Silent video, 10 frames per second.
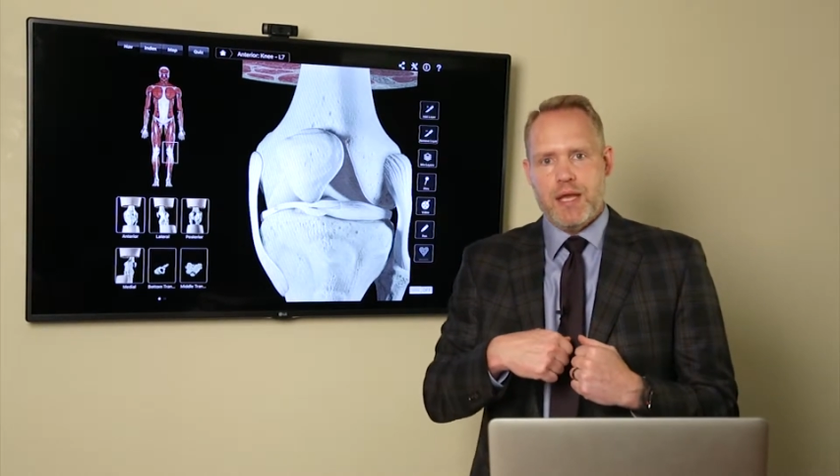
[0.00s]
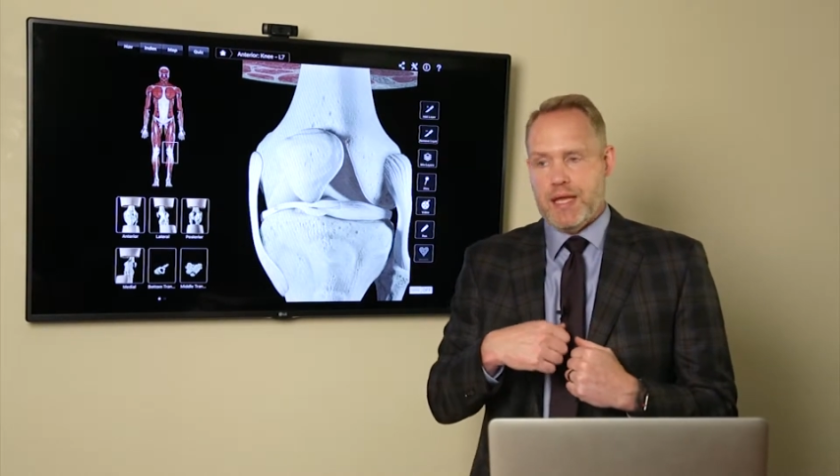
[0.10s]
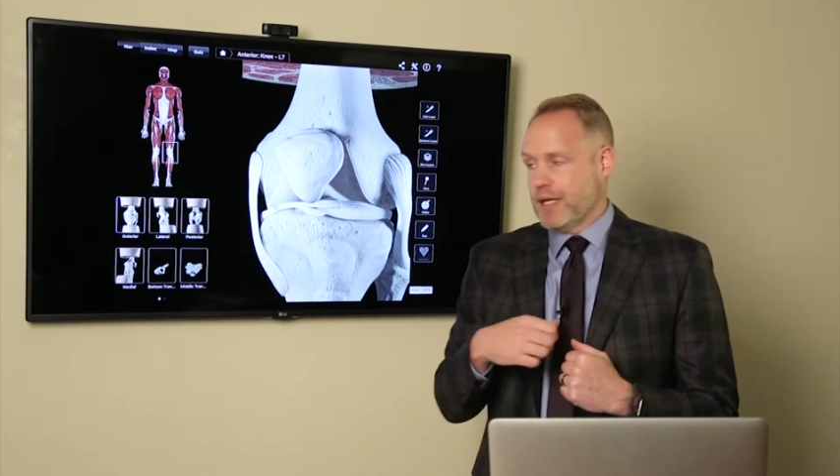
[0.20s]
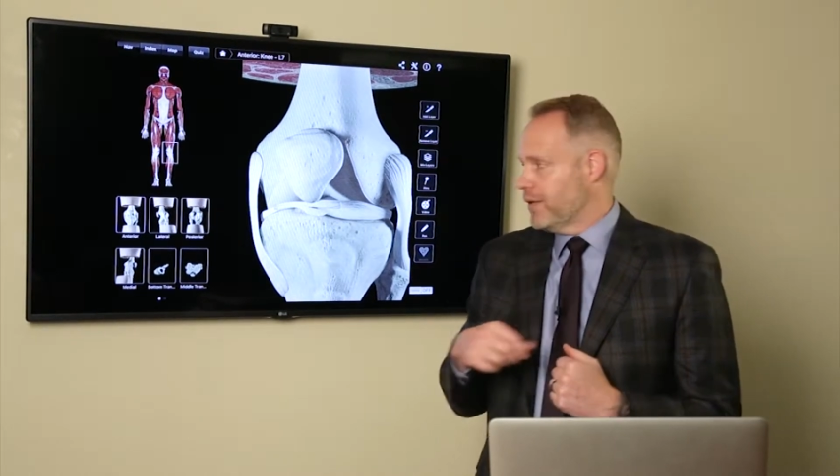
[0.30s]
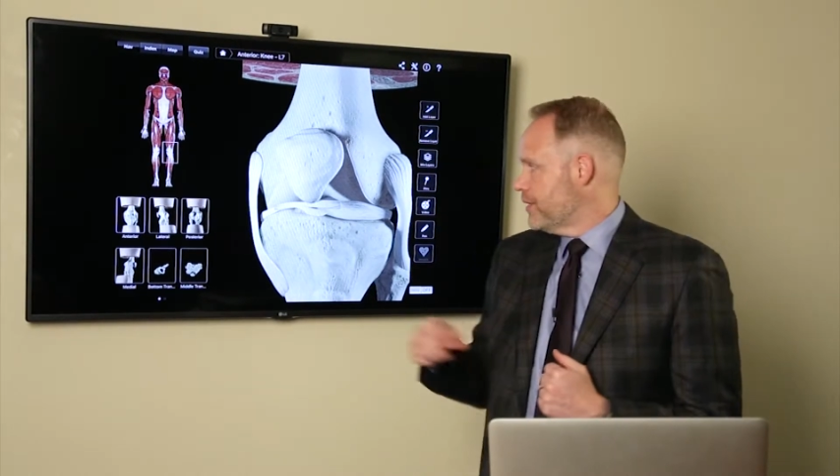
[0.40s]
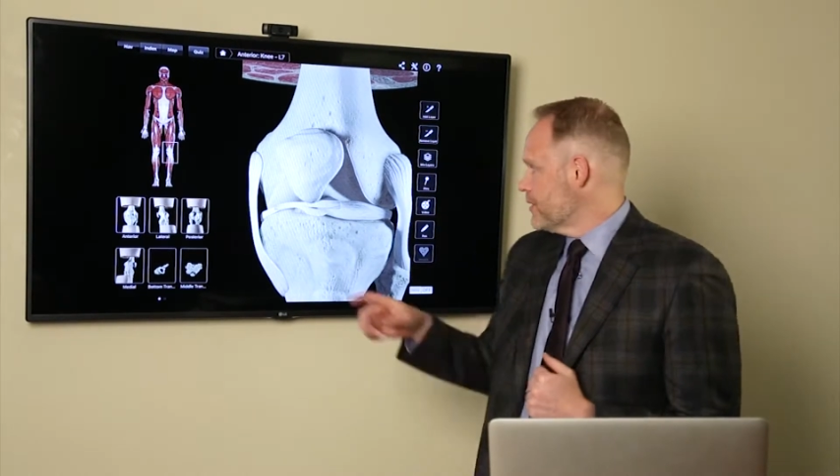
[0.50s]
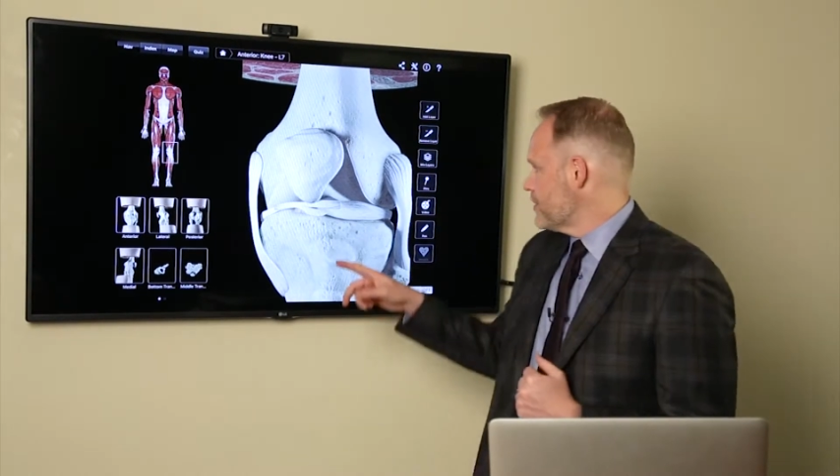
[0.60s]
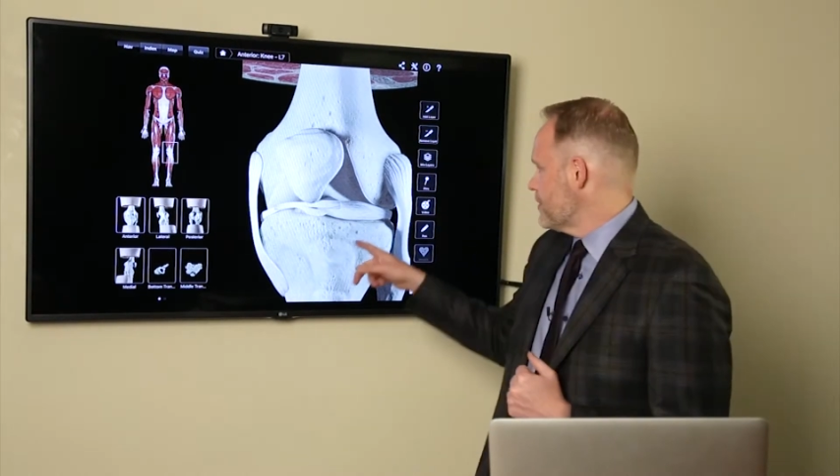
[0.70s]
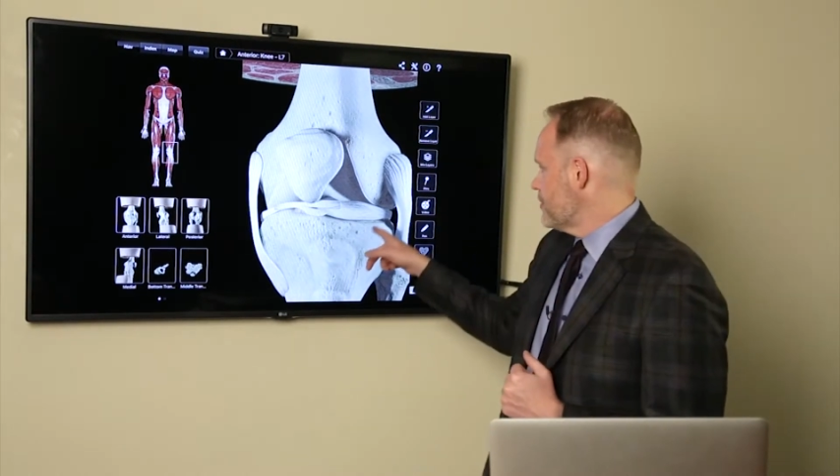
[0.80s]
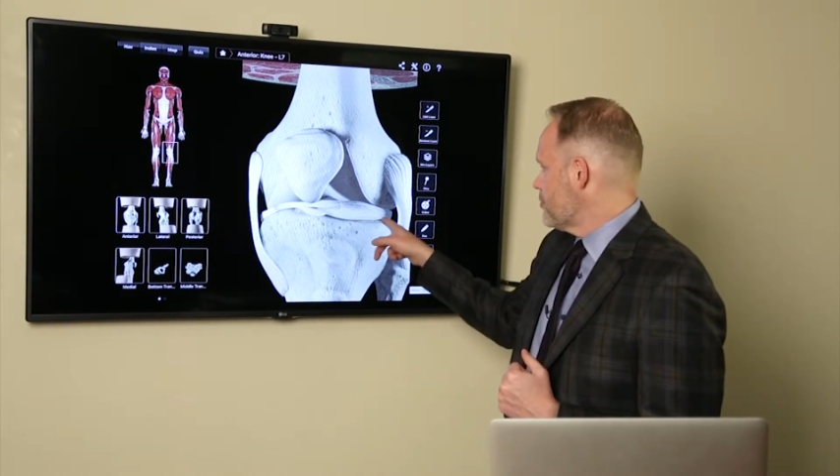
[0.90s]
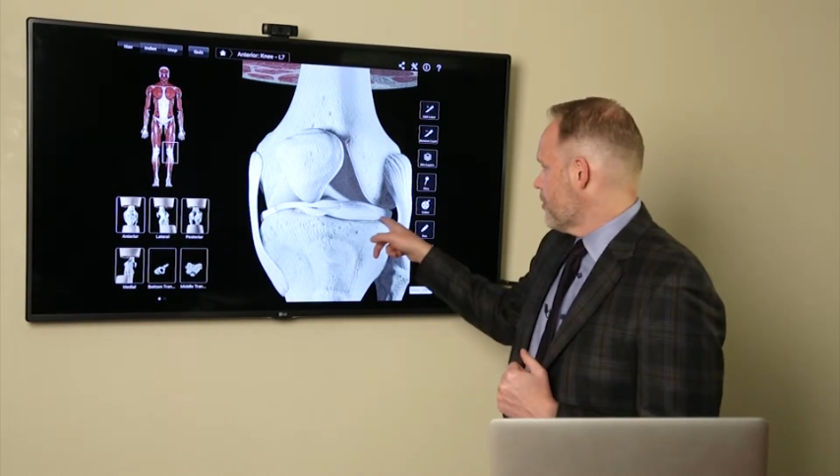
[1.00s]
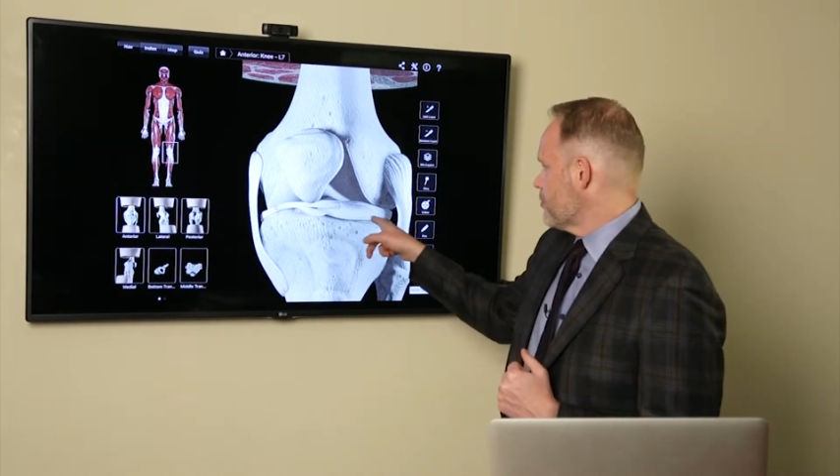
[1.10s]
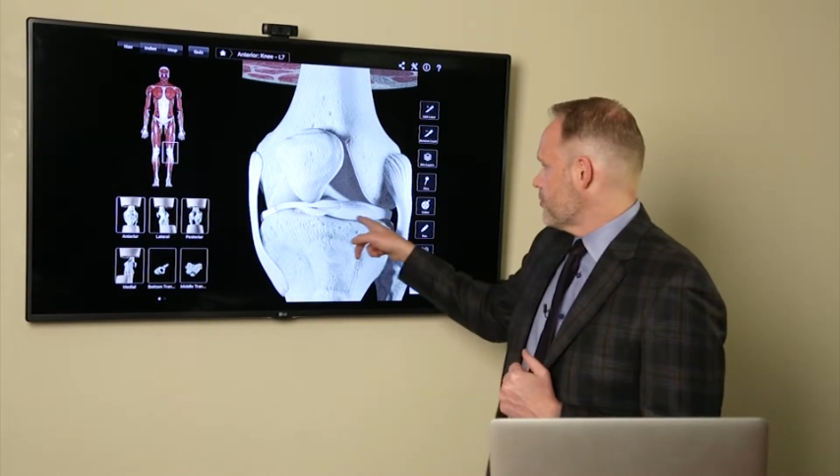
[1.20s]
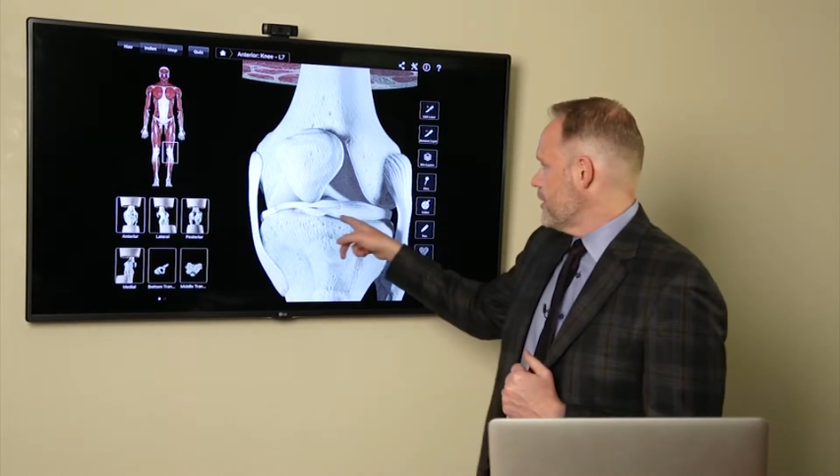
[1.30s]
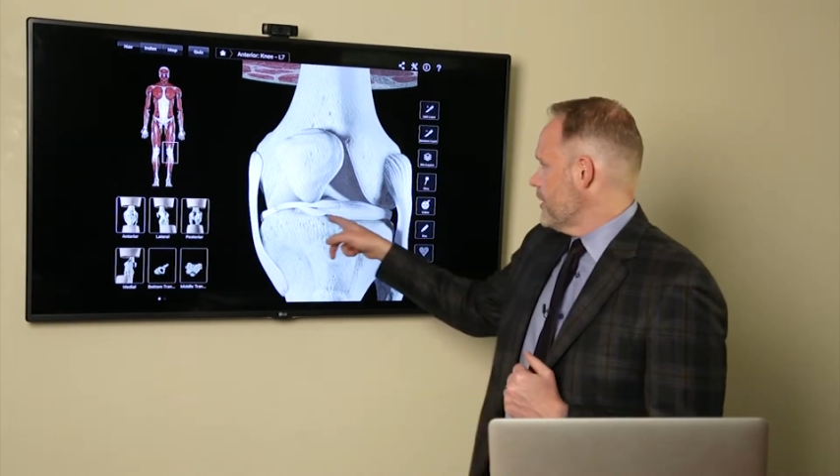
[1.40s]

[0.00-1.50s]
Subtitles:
And this structure